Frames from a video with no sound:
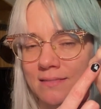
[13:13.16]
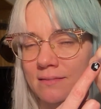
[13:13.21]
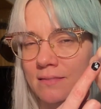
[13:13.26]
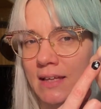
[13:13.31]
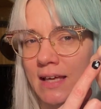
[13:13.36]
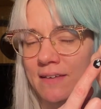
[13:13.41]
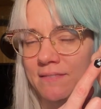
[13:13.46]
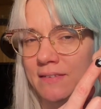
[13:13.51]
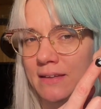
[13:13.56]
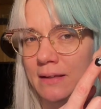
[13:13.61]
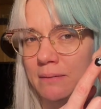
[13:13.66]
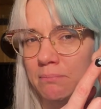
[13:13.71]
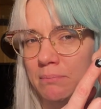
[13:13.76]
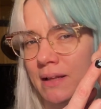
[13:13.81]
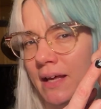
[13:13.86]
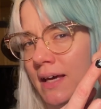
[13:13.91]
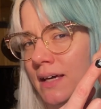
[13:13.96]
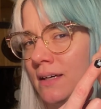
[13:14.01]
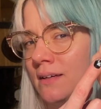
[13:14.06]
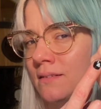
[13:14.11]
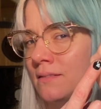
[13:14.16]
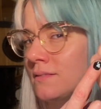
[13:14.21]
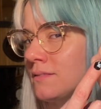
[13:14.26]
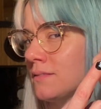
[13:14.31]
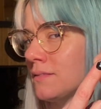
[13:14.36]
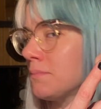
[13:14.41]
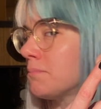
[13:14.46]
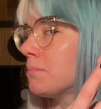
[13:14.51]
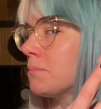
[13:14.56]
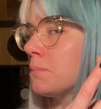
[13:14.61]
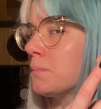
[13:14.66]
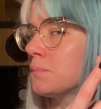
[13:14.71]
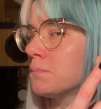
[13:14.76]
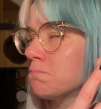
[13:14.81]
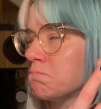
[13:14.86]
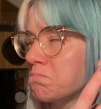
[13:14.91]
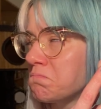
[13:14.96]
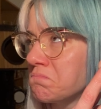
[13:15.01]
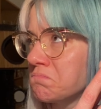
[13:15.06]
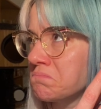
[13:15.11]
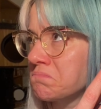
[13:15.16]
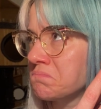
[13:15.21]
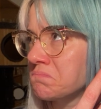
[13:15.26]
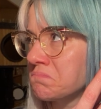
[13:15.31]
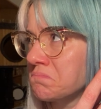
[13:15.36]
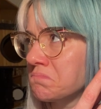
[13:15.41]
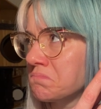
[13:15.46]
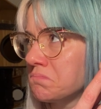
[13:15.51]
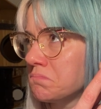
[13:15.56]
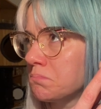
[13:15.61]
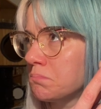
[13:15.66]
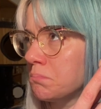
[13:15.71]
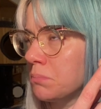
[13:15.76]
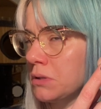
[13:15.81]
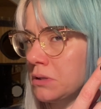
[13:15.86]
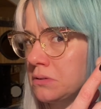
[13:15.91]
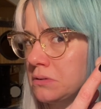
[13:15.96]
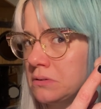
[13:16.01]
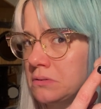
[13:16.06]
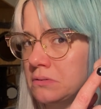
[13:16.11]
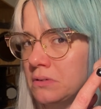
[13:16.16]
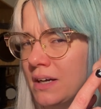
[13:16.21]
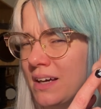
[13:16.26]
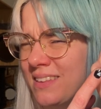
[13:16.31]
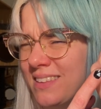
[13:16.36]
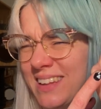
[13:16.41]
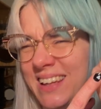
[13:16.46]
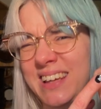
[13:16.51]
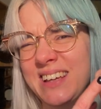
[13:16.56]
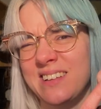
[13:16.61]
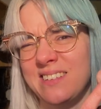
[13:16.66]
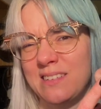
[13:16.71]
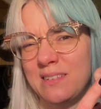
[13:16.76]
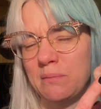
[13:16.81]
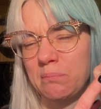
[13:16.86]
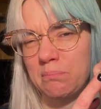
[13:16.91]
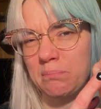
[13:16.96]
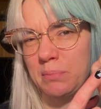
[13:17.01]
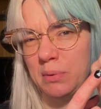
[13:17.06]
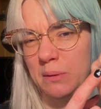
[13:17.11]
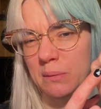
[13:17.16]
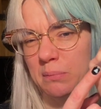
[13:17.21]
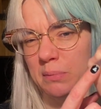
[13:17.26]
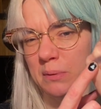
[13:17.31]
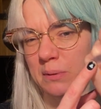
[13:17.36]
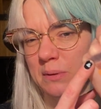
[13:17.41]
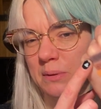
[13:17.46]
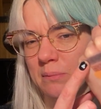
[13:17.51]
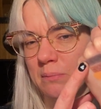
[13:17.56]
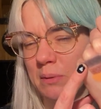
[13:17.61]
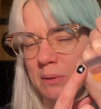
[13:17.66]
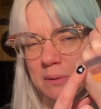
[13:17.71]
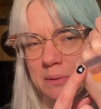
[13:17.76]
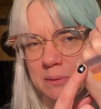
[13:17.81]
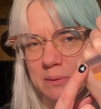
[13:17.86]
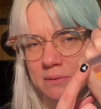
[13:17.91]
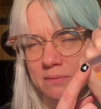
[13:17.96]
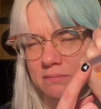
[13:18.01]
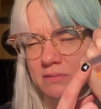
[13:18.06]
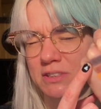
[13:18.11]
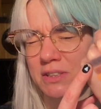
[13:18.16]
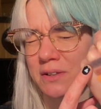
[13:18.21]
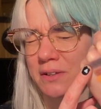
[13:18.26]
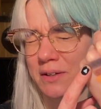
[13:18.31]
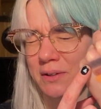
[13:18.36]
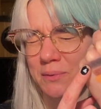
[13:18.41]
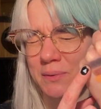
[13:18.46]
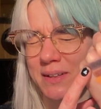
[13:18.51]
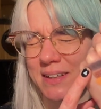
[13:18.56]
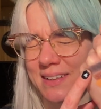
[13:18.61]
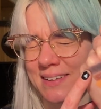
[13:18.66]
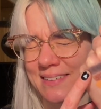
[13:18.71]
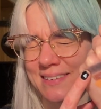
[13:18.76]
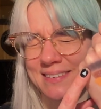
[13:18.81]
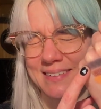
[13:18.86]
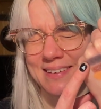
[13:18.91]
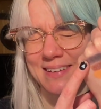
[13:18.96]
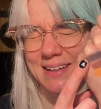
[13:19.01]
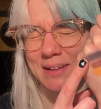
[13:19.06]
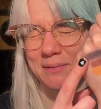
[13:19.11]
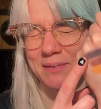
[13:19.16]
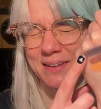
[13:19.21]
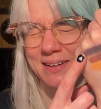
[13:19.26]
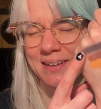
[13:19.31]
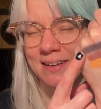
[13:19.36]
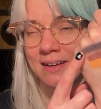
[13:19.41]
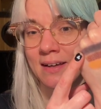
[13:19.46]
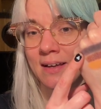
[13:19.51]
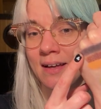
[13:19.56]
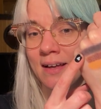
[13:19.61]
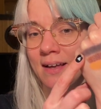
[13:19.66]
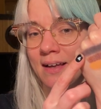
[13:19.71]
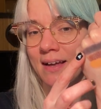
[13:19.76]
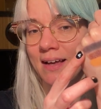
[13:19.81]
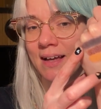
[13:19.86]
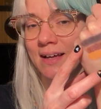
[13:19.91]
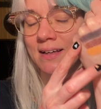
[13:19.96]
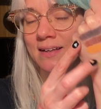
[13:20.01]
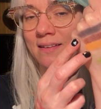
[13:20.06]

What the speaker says: navy, black, and blue? I think it's a purple. Blue. Sorry. What? Anyway. And